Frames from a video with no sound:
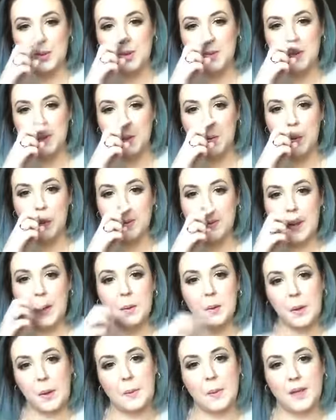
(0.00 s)
She was like, Courtney, I
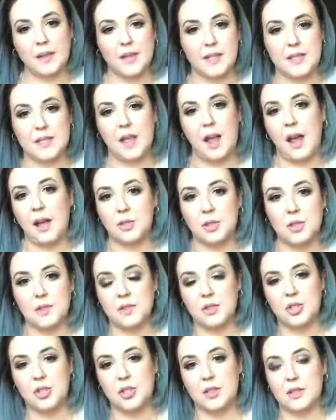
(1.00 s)
don't know about these
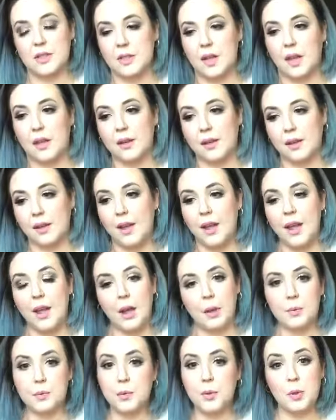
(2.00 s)
lashes. She's like,
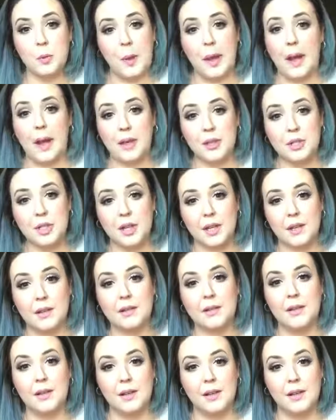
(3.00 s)
I'm gonna glue my eye shut.